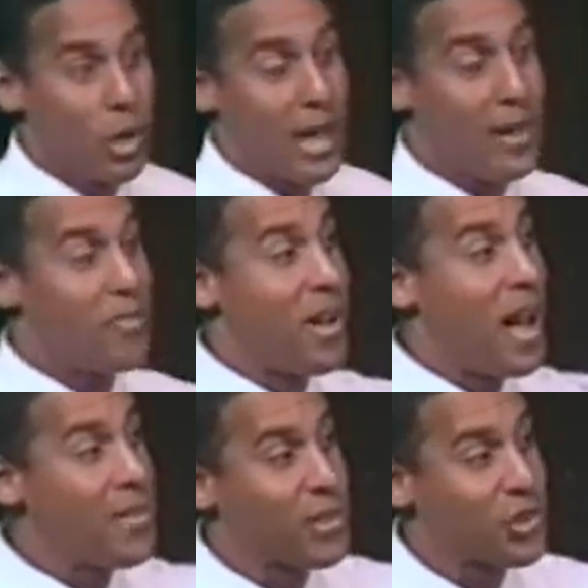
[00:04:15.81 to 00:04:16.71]
He had
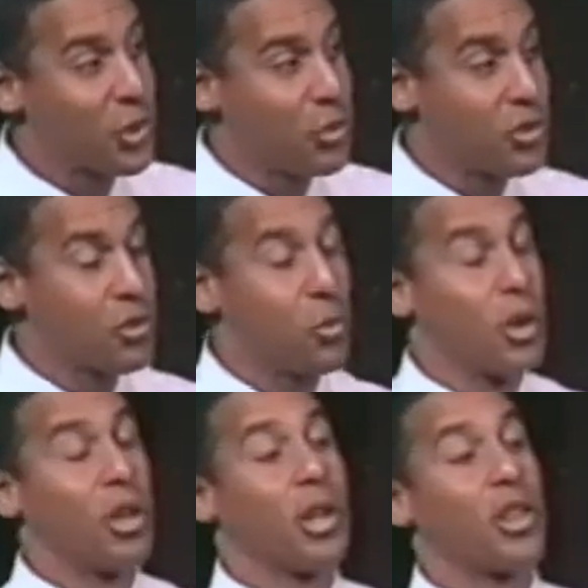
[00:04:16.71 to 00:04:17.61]
5 excuses. So we're
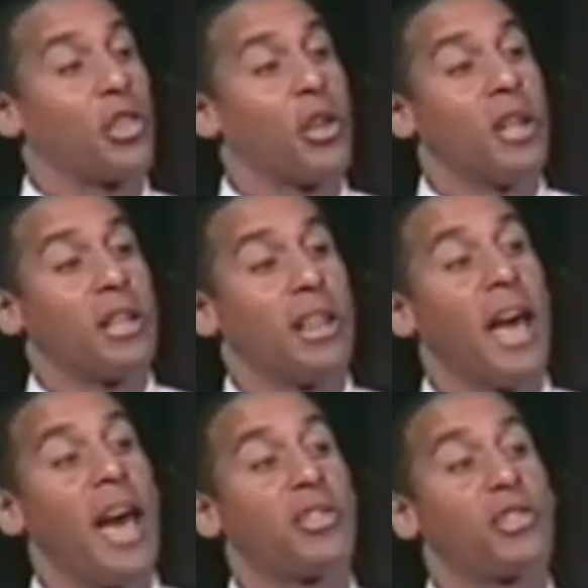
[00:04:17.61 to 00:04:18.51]
going to look at the
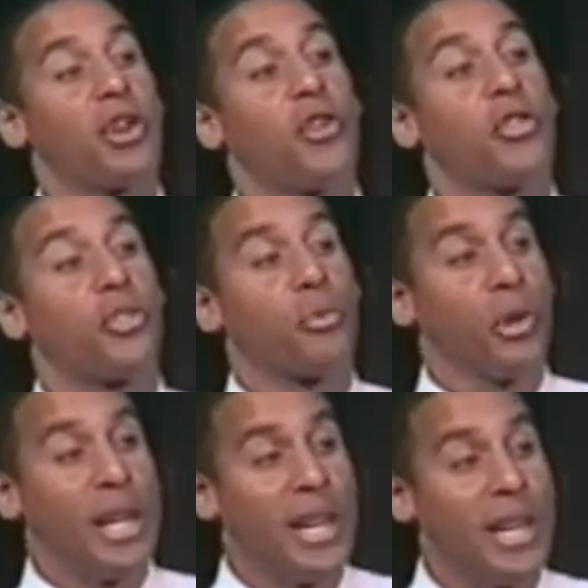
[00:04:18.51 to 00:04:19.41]
last 3
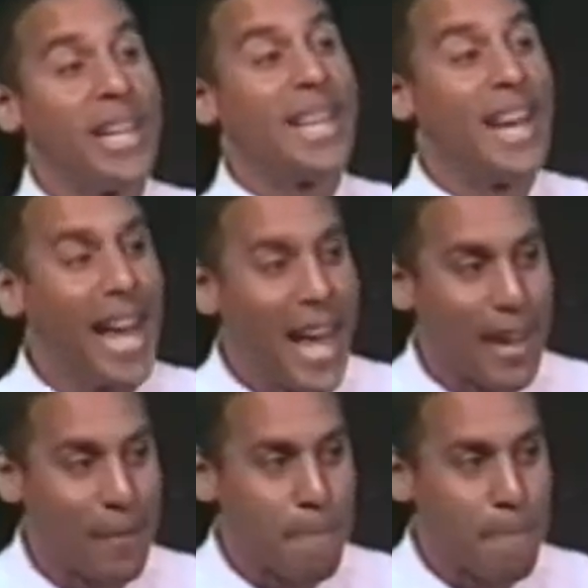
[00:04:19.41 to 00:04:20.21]
today.